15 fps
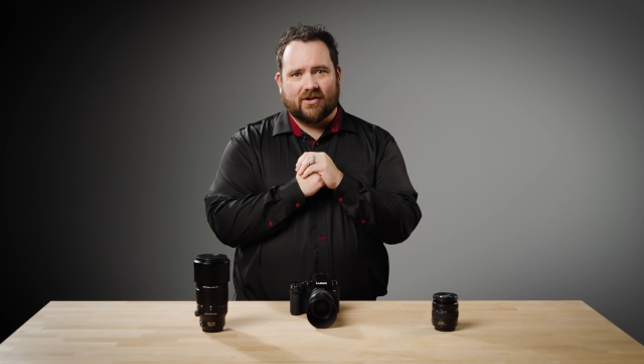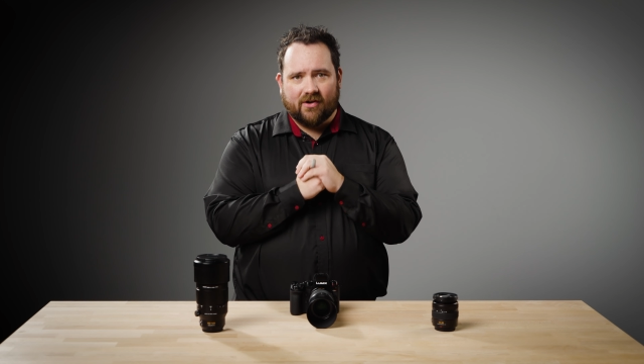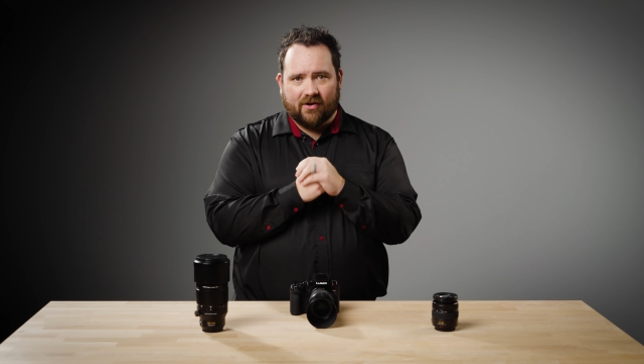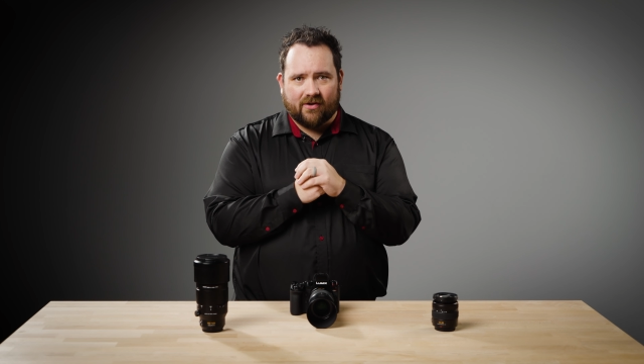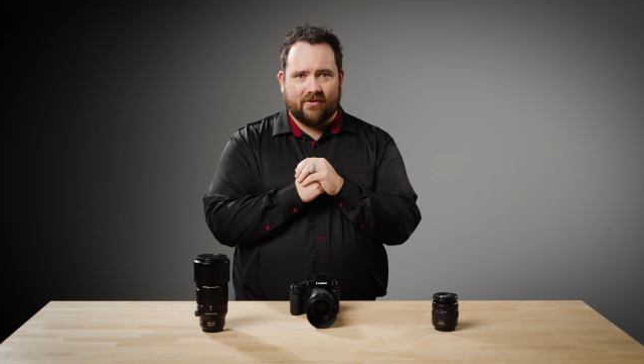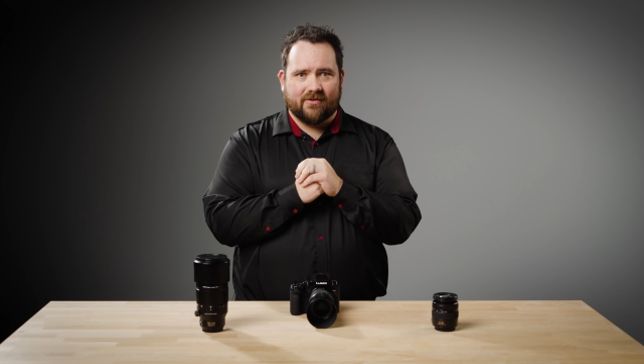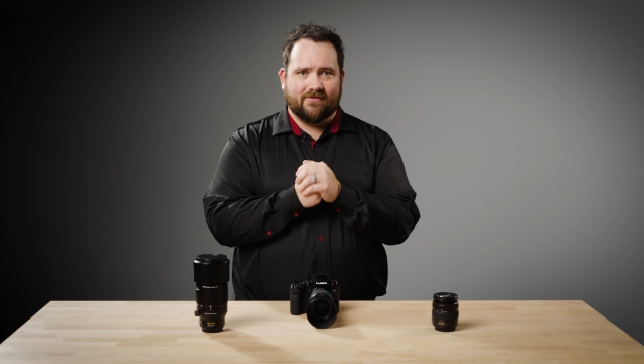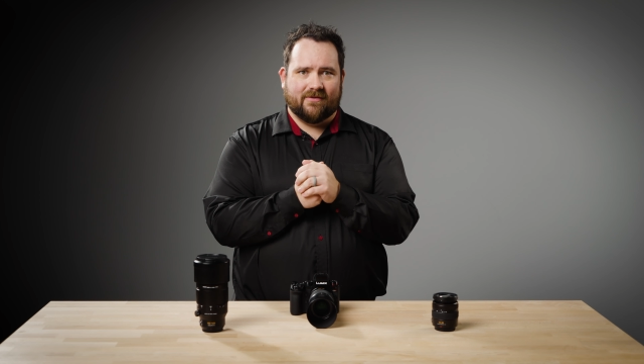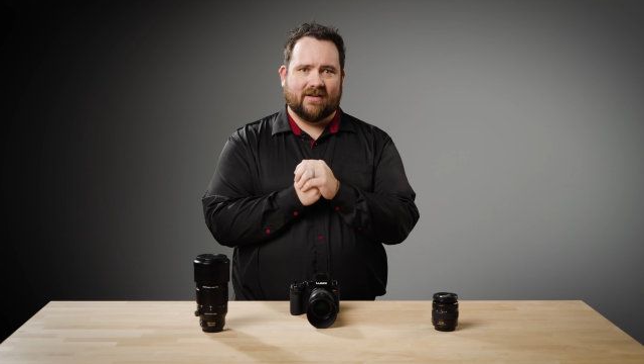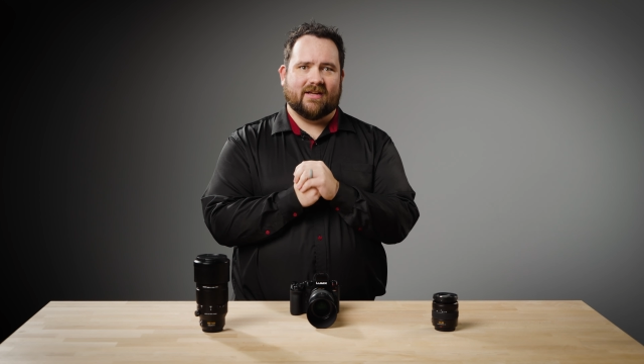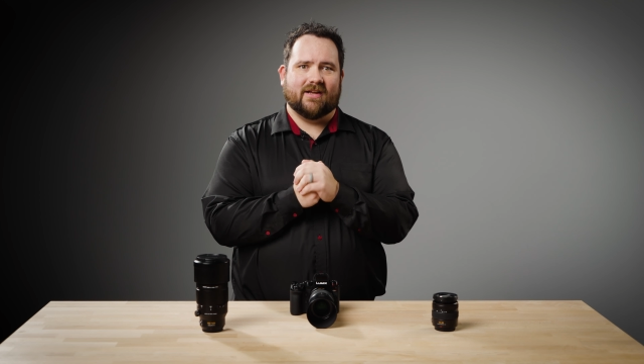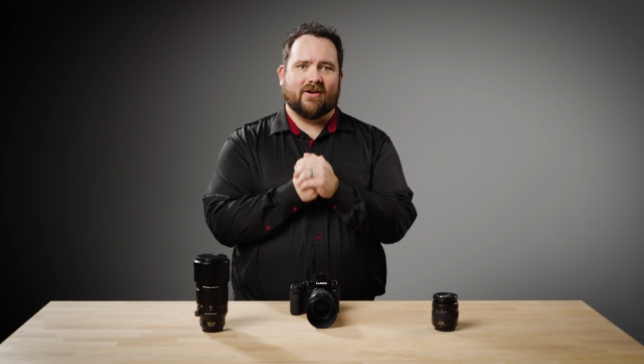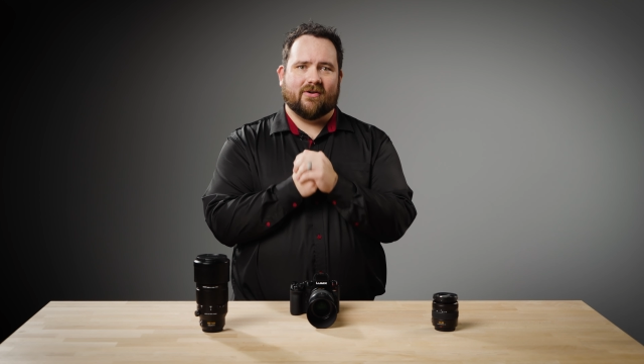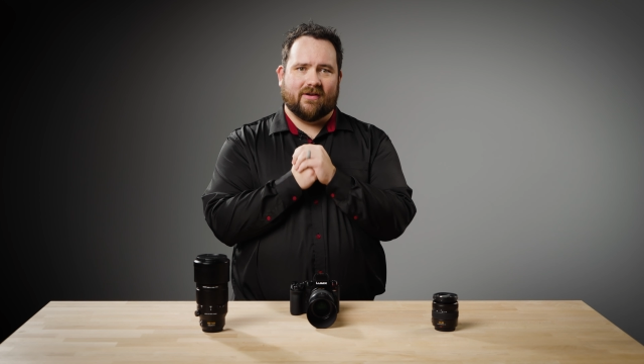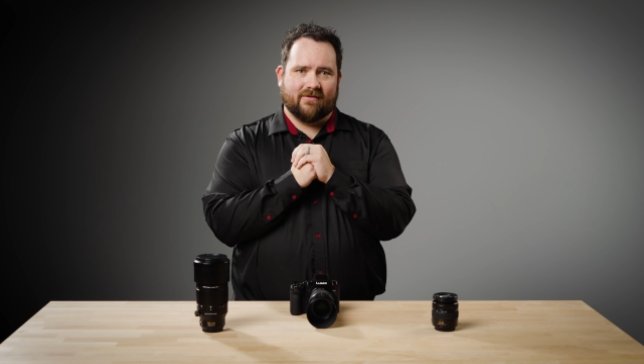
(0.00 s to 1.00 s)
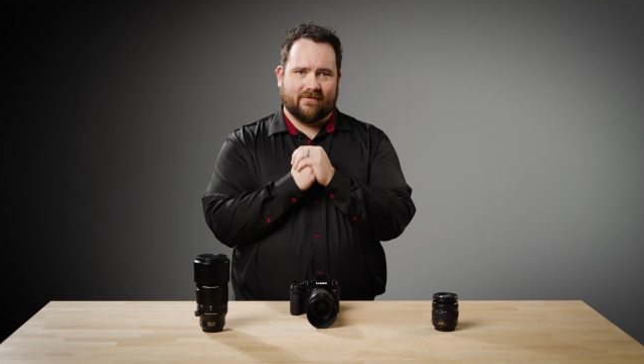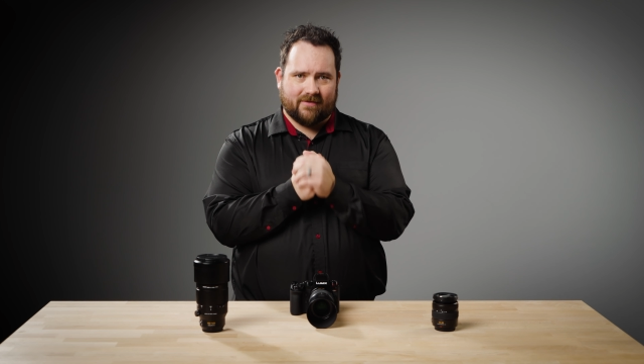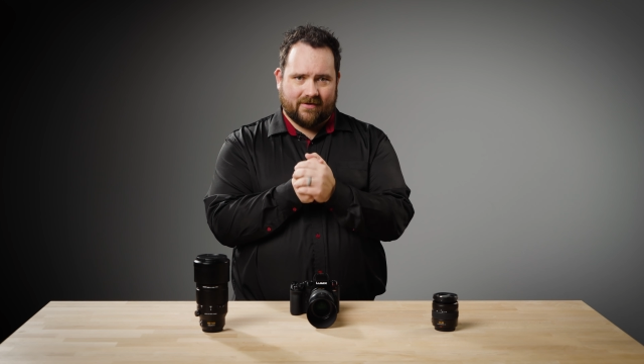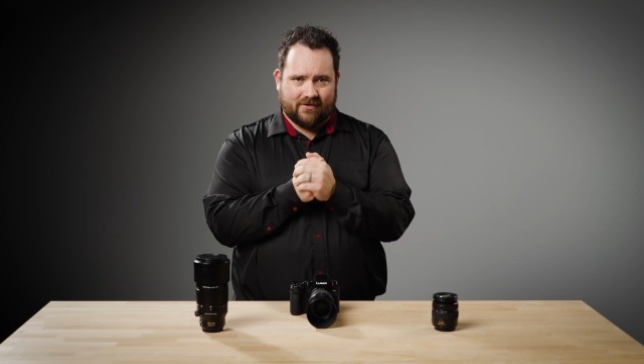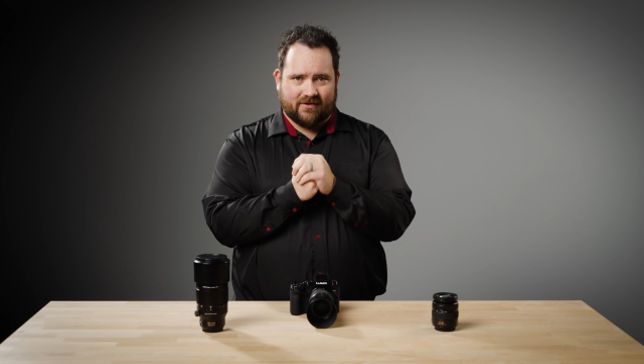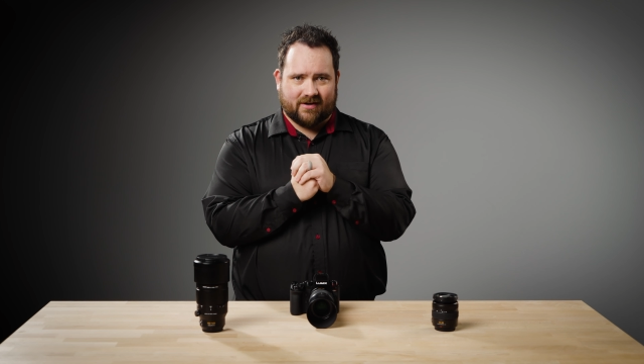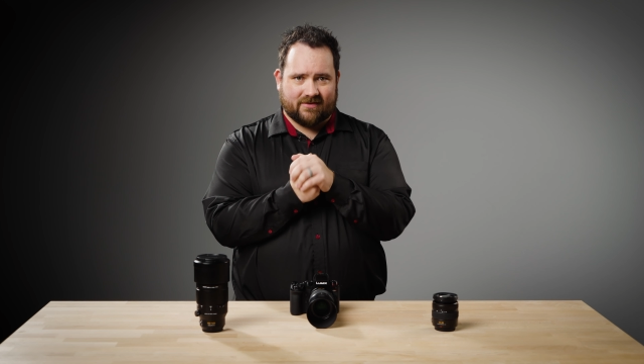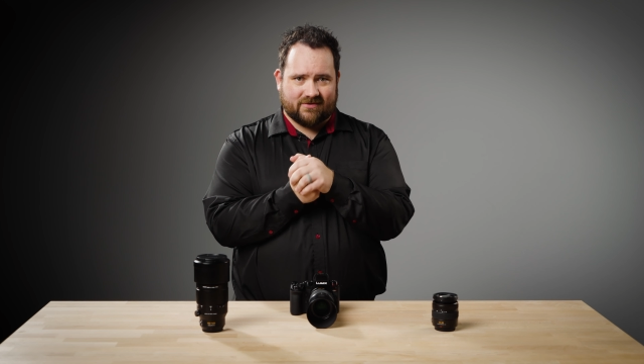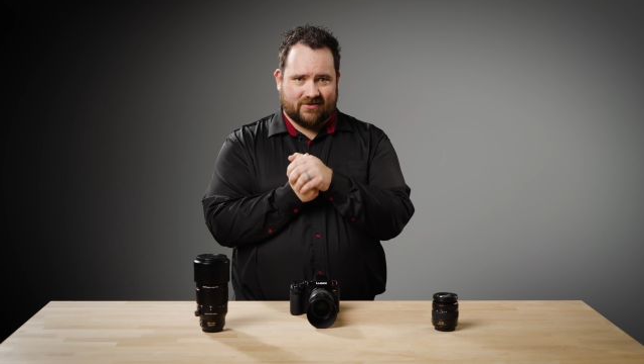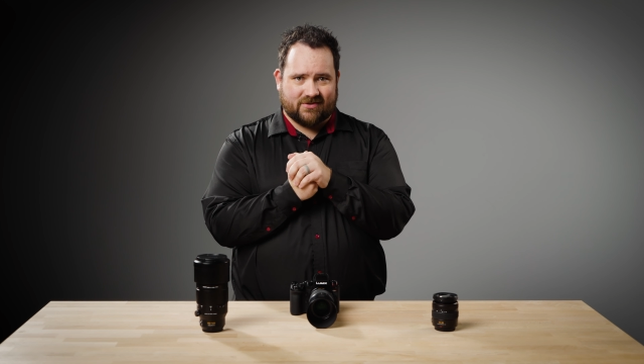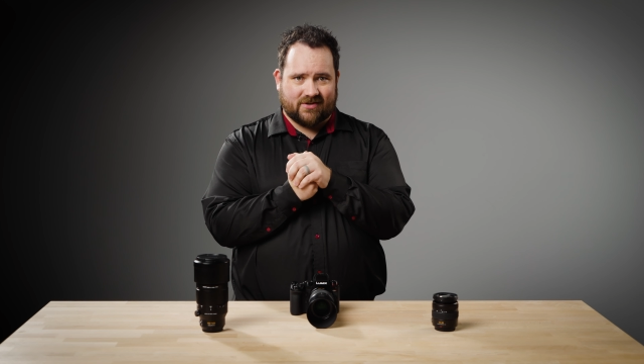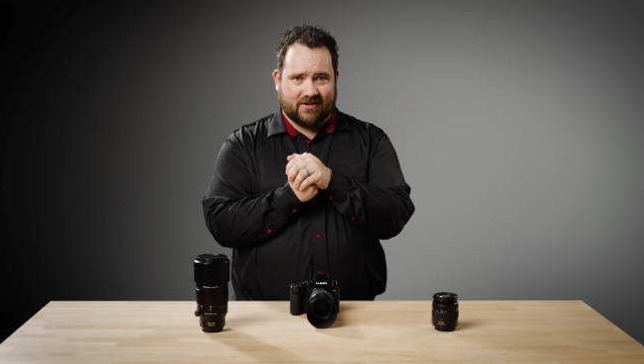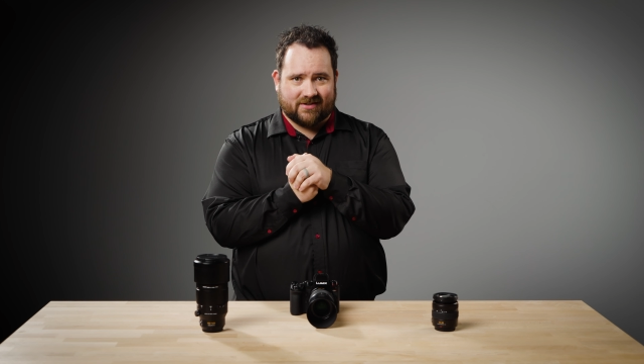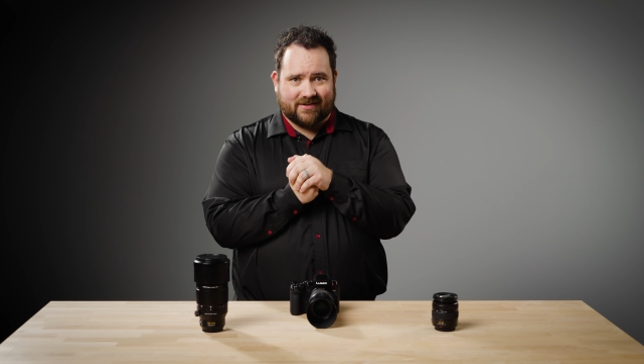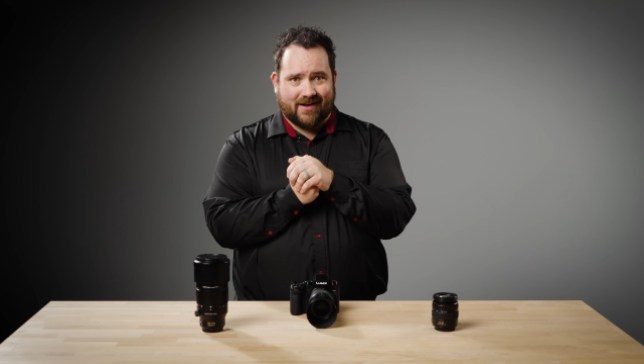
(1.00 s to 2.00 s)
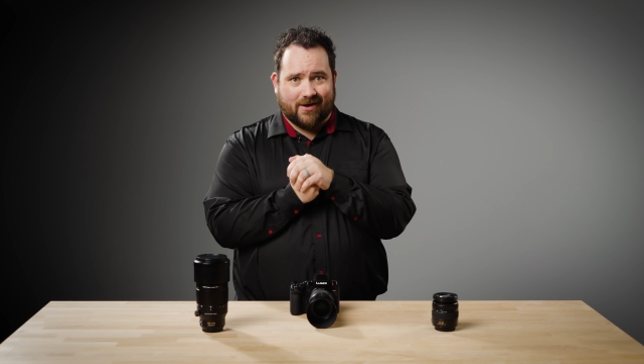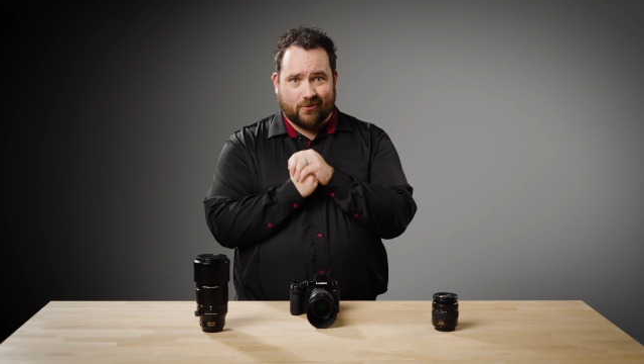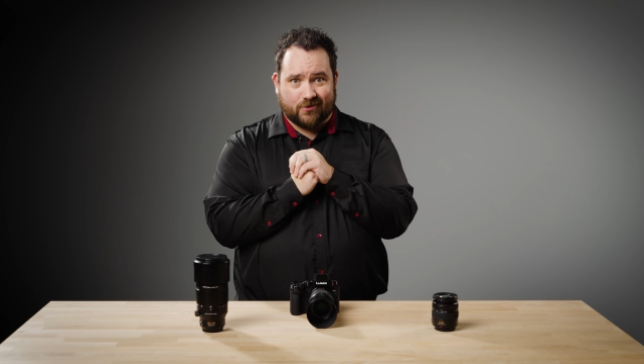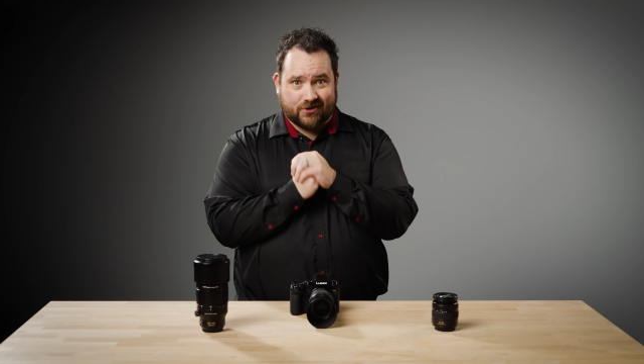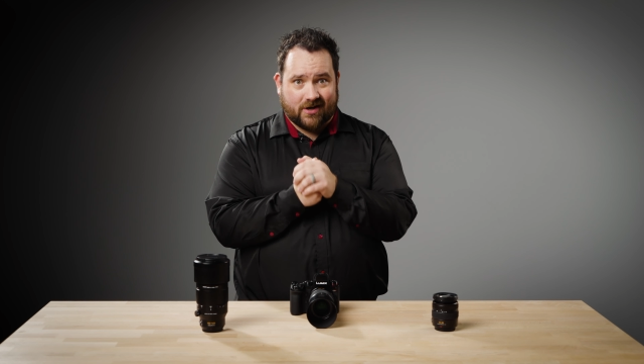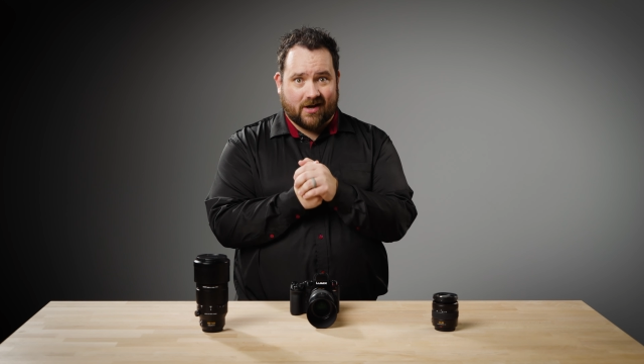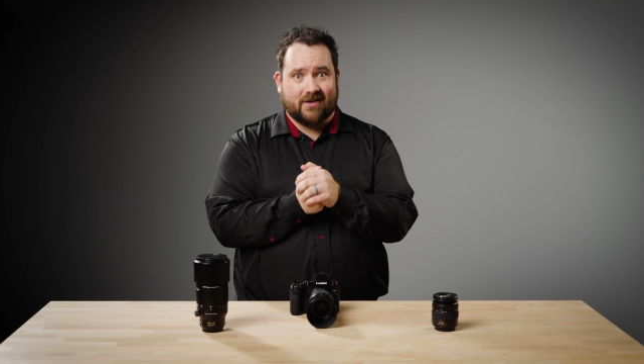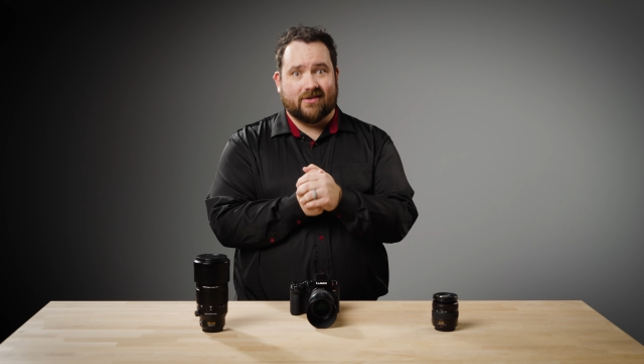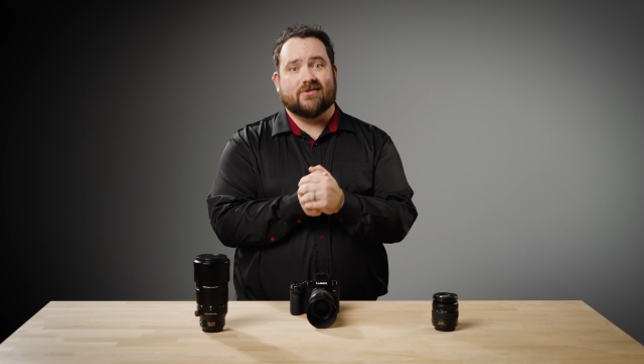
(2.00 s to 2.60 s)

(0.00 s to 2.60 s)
All the video and photographs you saw today were shot